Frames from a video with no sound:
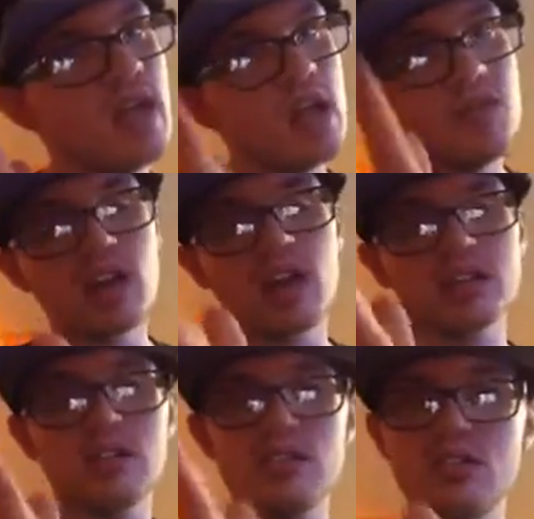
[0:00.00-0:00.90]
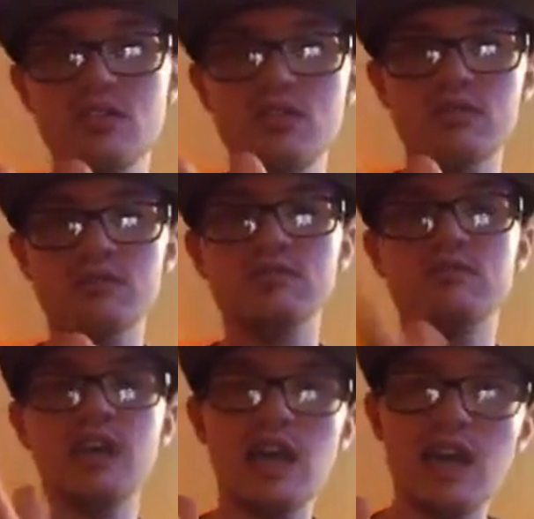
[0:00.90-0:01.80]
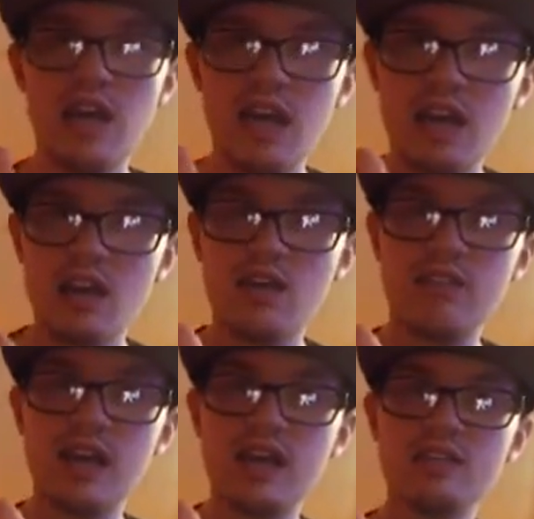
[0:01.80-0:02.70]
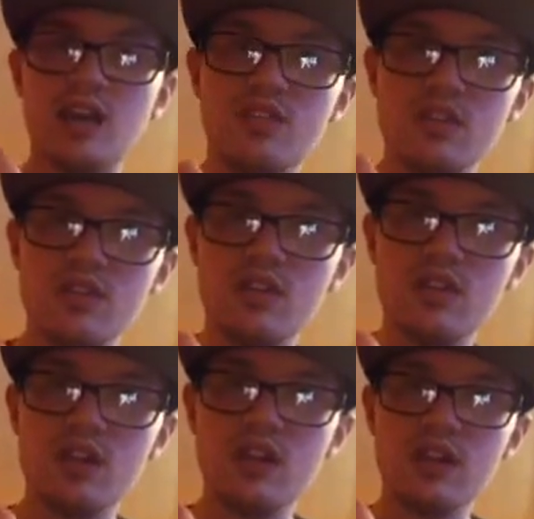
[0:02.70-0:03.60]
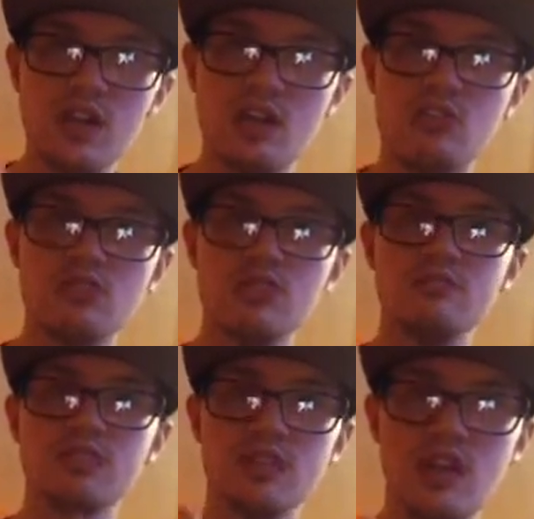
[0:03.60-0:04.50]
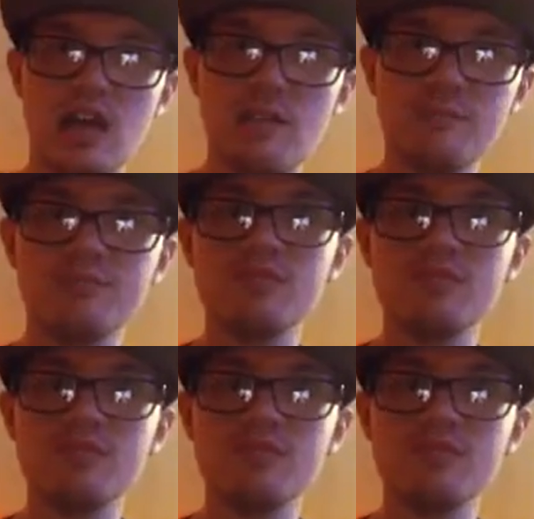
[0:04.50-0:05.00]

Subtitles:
And if you guys are new and are fans of the nerd and the geek culture as much as I am,